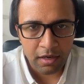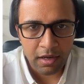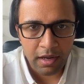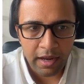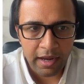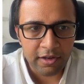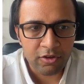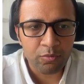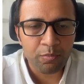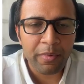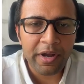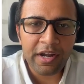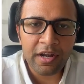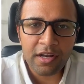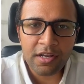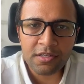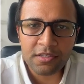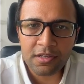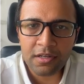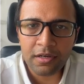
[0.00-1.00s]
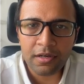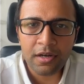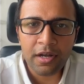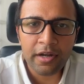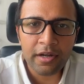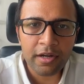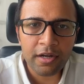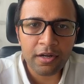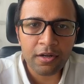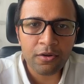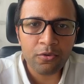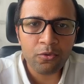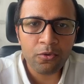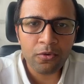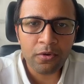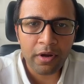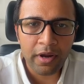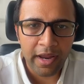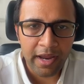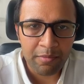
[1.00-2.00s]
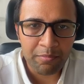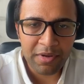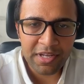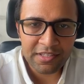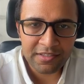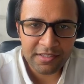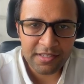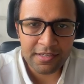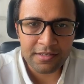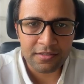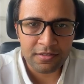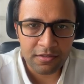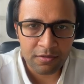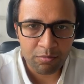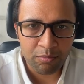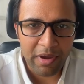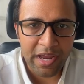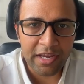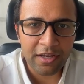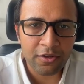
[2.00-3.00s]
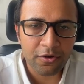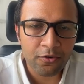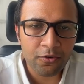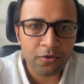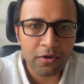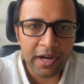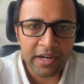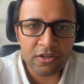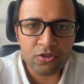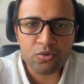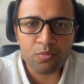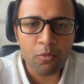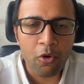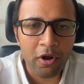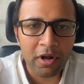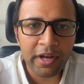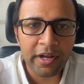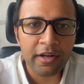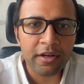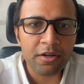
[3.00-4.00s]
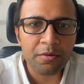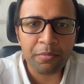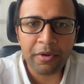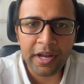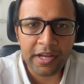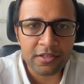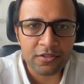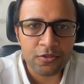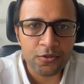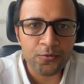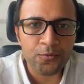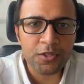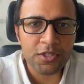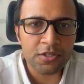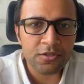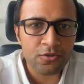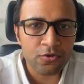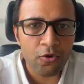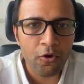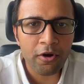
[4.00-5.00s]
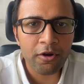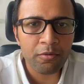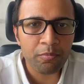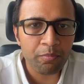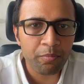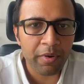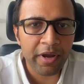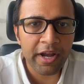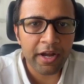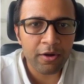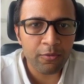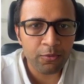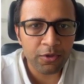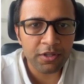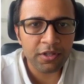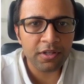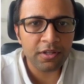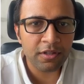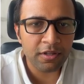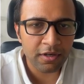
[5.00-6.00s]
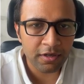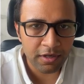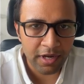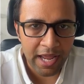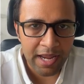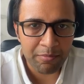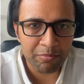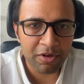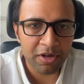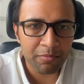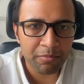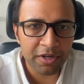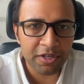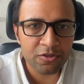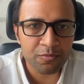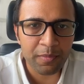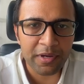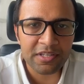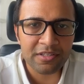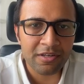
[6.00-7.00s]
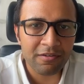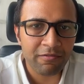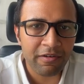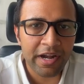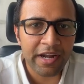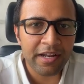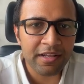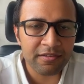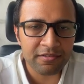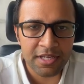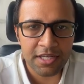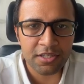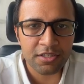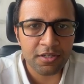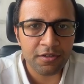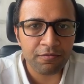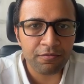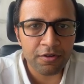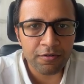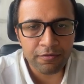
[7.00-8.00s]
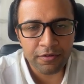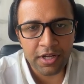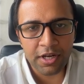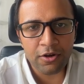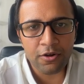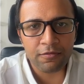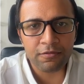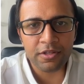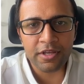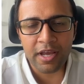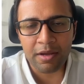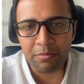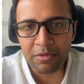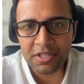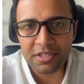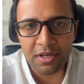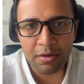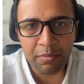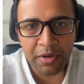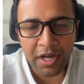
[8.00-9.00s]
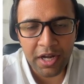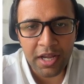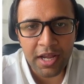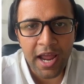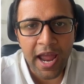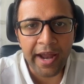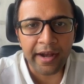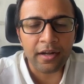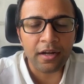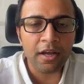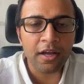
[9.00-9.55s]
expenditure related to MSEs, micro and small enterprises, which is not paid within the time limit specified in section 15 of the MSMED Act,